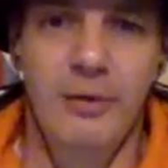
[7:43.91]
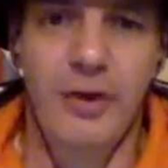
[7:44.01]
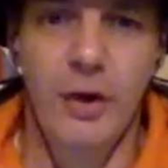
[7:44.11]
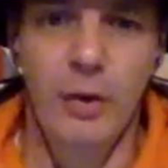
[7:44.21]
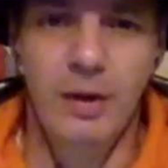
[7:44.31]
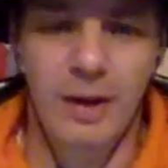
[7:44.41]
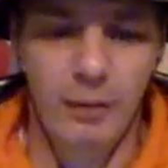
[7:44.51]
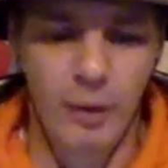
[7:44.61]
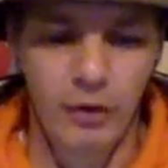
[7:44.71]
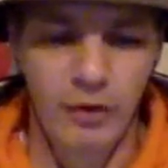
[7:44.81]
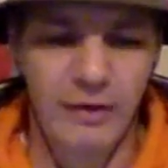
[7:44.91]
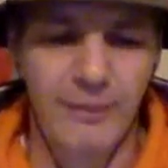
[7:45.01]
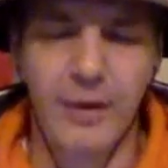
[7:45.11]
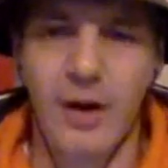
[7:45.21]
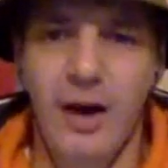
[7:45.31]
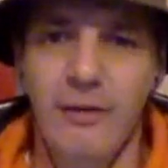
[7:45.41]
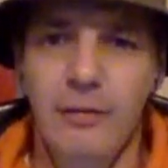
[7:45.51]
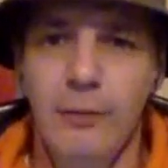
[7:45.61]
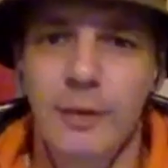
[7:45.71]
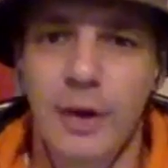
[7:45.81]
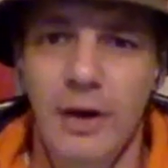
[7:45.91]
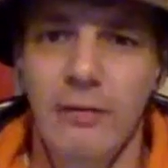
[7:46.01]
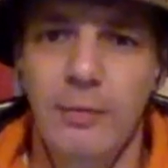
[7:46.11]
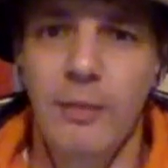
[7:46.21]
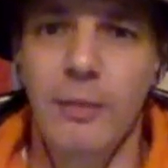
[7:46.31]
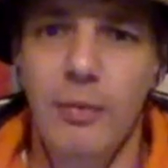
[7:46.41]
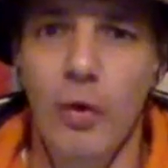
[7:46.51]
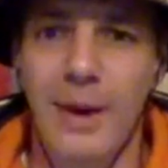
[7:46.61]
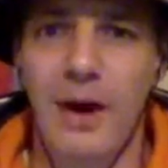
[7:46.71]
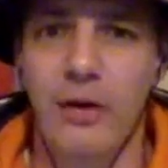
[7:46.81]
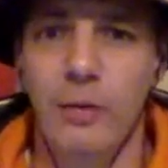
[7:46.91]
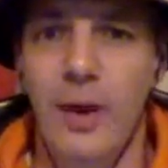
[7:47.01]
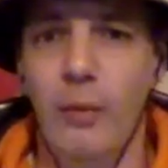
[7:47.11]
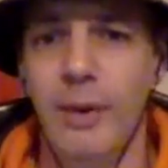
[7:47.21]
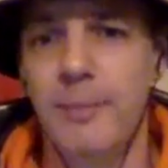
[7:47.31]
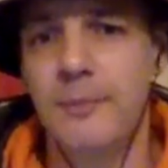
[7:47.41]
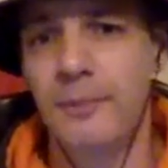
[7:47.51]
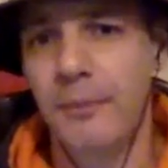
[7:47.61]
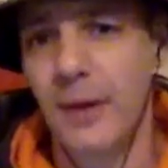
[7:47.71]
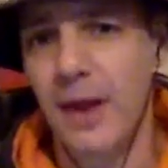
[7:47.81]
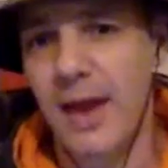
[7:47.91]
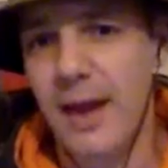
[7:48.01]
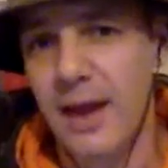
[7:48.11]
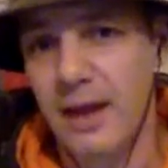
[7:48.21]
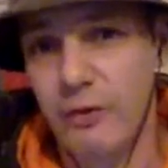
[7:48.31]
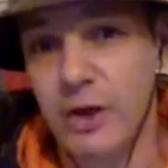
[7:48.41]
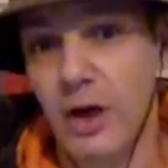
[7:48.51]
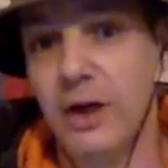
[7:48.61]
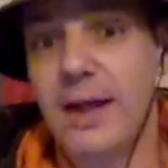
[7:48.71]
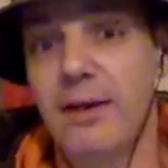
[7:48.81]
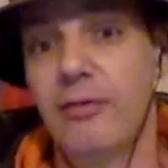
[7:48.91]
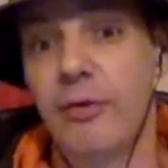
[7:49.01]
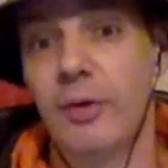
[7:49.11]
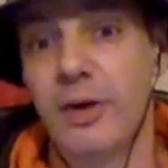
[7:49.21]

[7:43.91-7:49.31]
say who it was, and it's something that I've kind of thought about as well. But if you're going to give